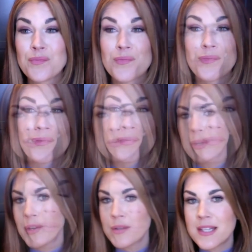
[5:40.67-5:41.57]
So
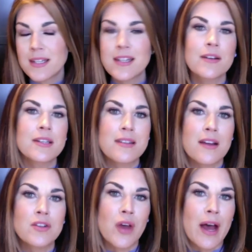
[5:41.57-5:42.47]
when you sit down to
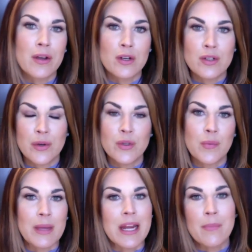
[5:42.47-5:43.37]
schedule out your social
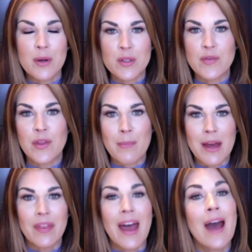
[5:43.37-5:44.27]
media posts for the month,